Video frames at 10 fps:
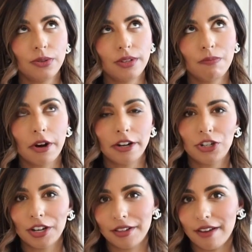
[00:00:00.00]
was March
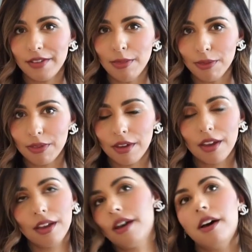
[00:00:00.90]
11th
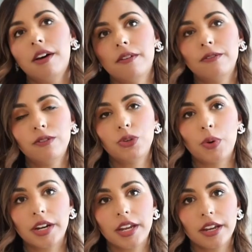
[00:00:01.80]
of
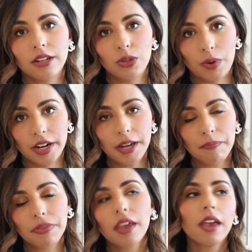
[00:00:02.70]
2020,
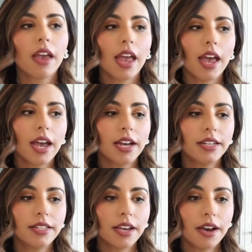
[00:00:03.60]

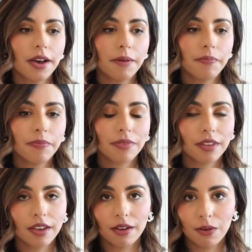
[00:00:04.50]
and
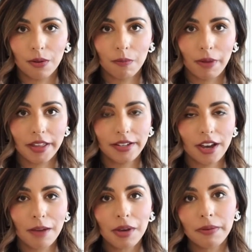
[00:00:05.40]
by the
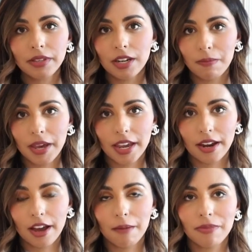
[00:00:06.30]
time I was going to pick it
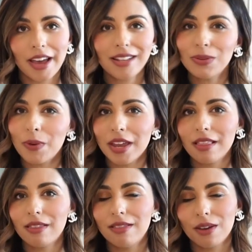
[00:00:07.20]
up, that's
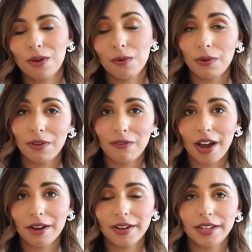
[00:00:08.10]
when the
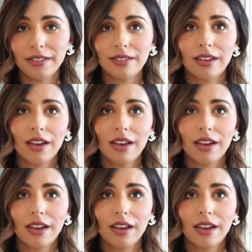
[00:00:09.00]
coronavirus